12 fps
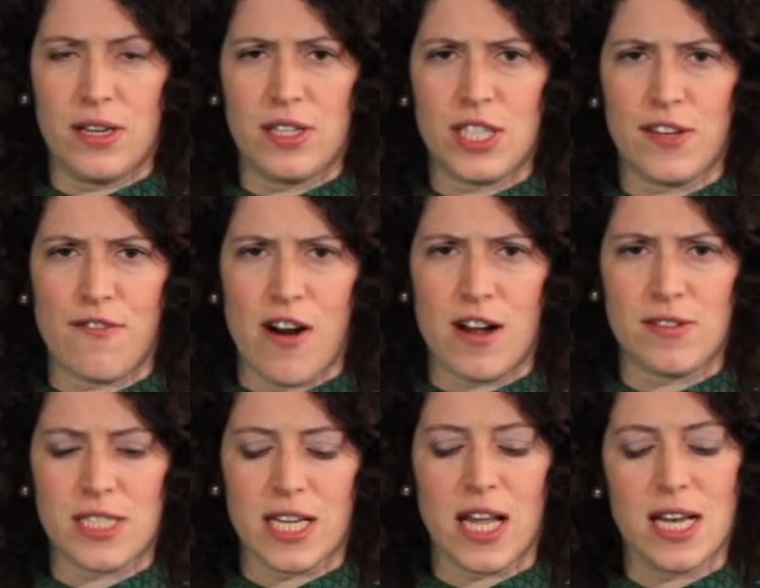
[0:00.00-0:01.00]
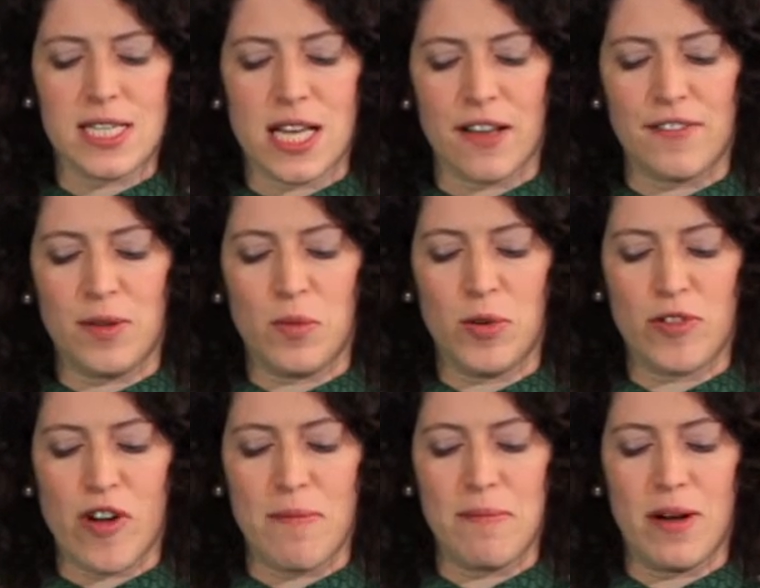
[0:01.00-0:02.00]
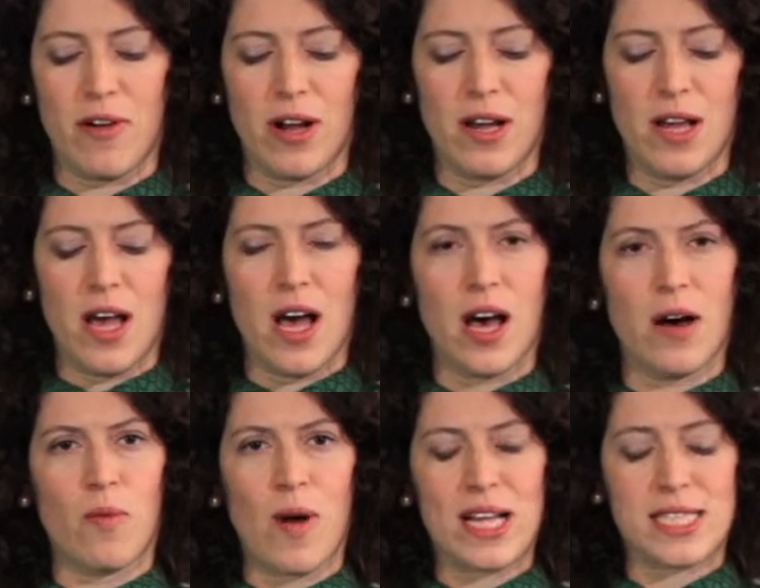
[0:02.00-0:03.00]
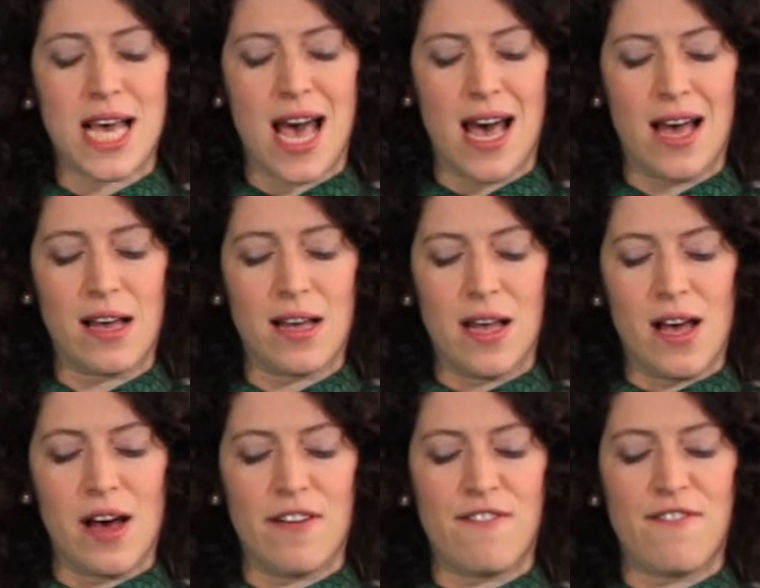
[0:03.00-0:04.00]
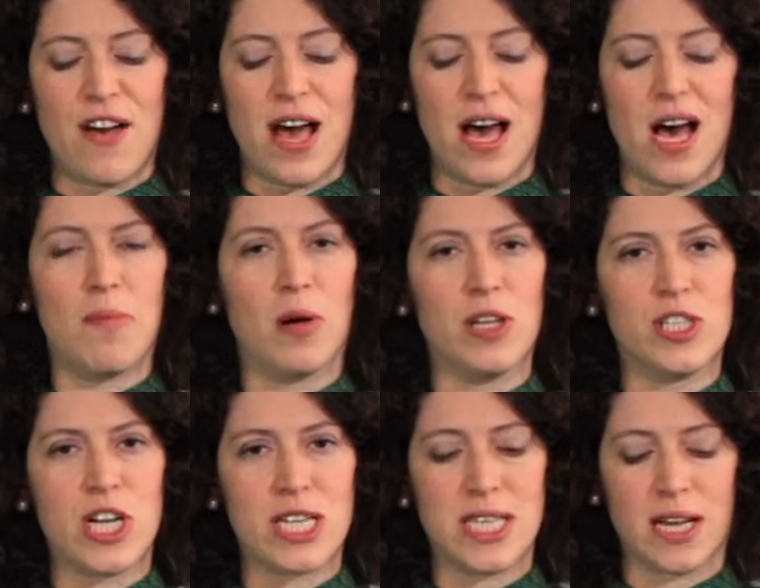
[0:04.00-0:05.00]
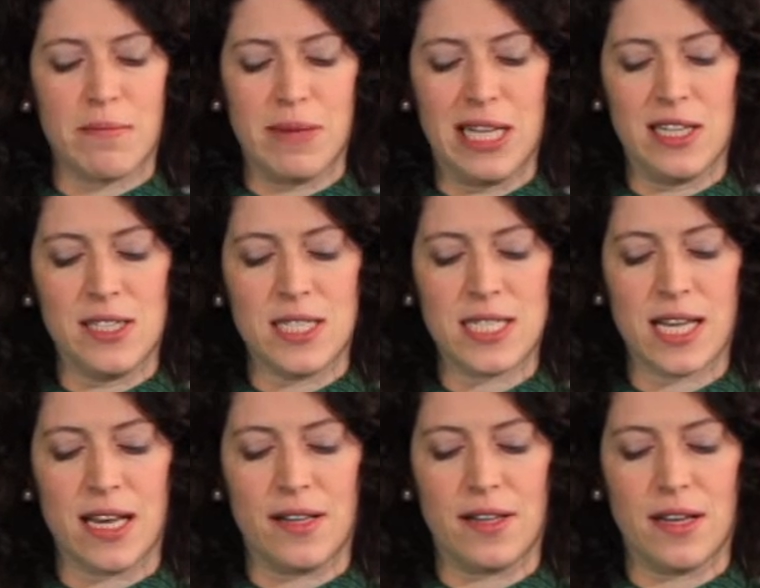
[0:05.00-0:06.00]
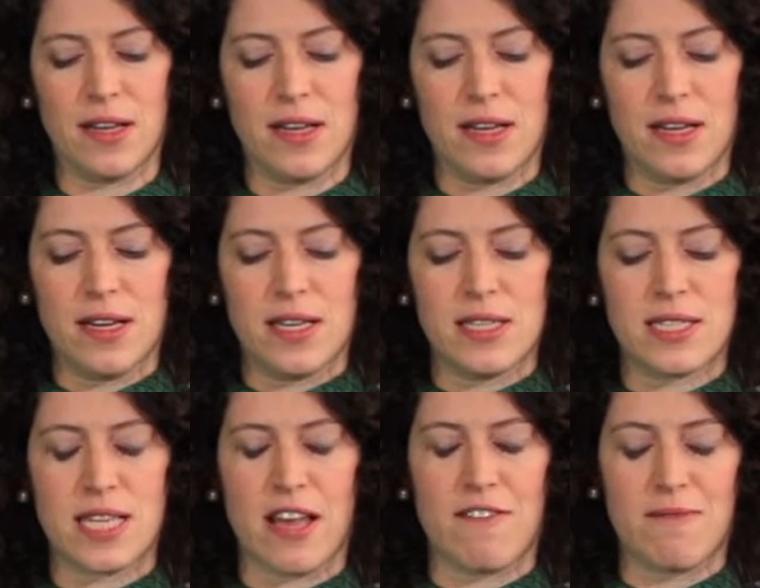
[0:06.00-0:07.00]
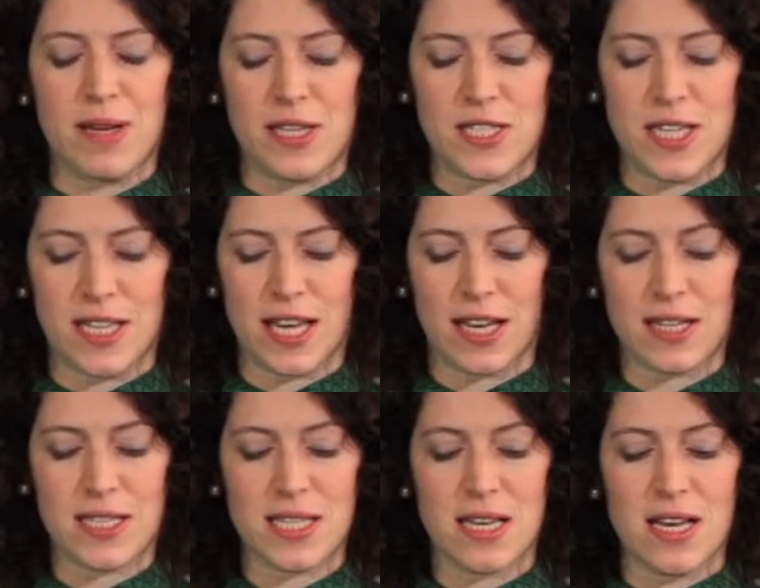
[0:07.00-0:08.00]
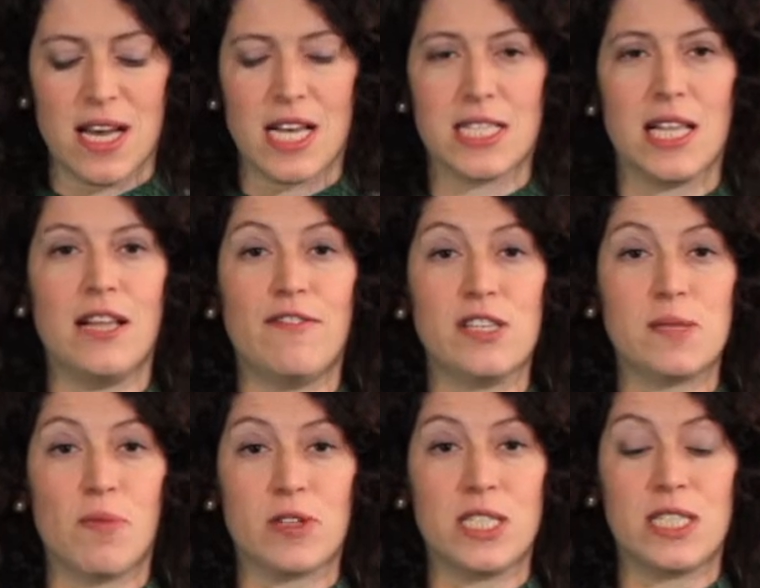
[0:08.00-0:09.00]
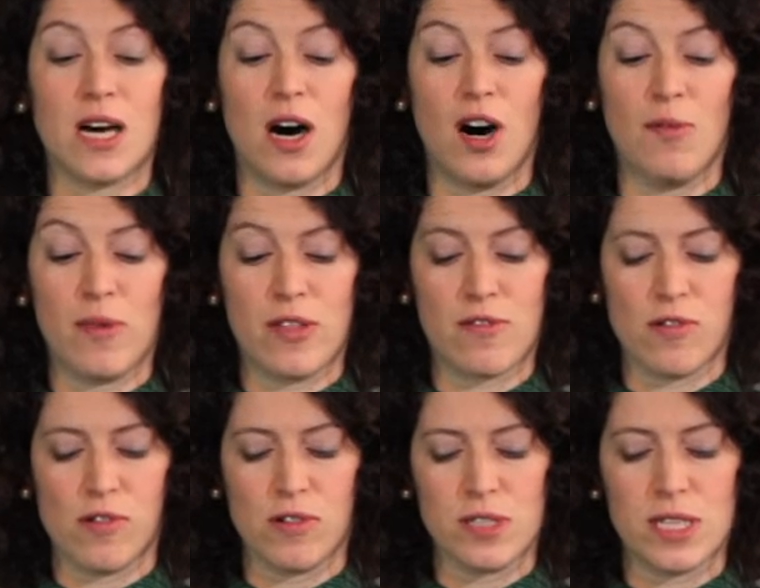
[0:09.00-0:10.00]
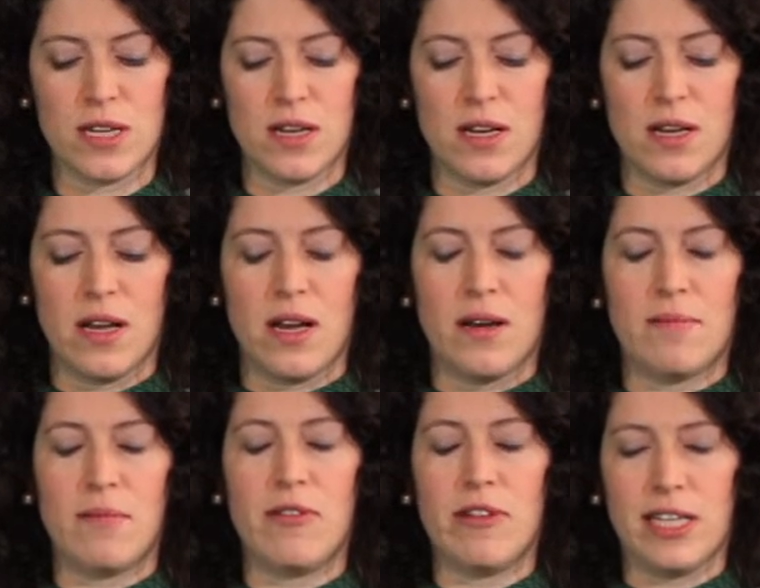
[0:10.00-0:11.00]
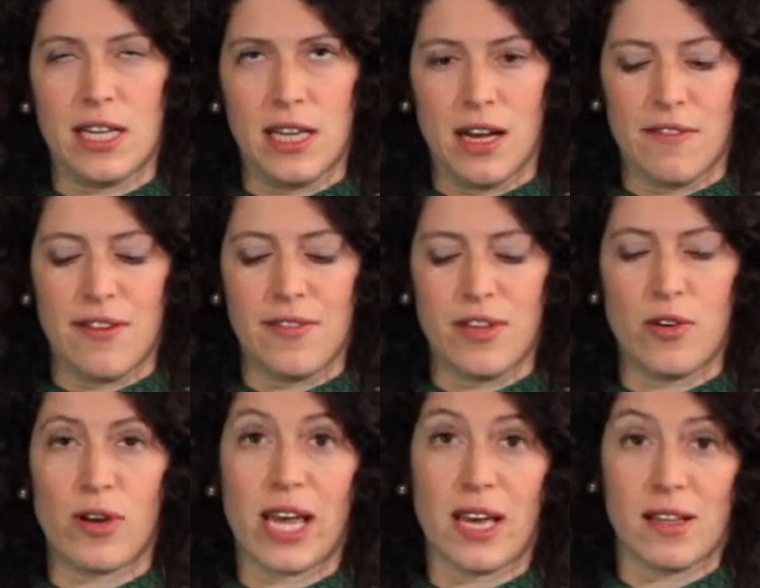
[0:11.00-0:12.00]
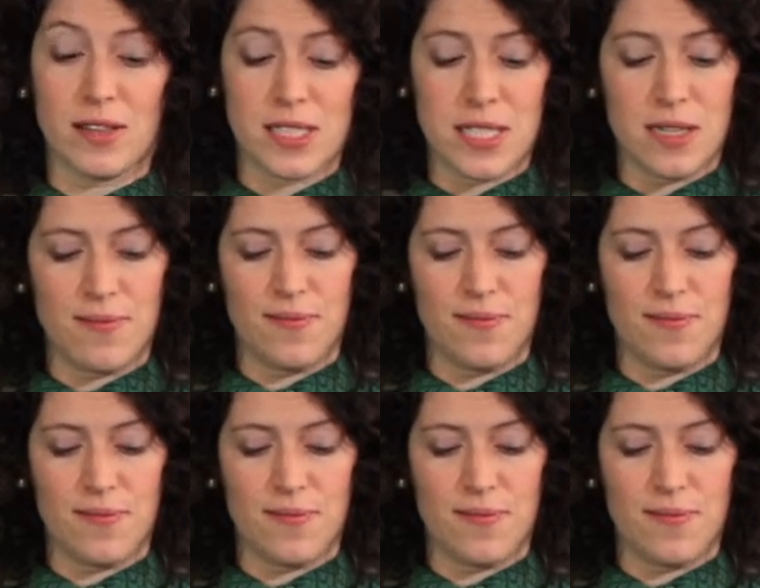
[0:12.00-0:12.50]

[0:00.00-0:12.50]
She frowns at herself in the wardrobe mirror, her wet hair, her fair, apologetic Midland skin. "Save me," she thinks, as the liver-spotted arm withdraws. "Marina, love, your kilt."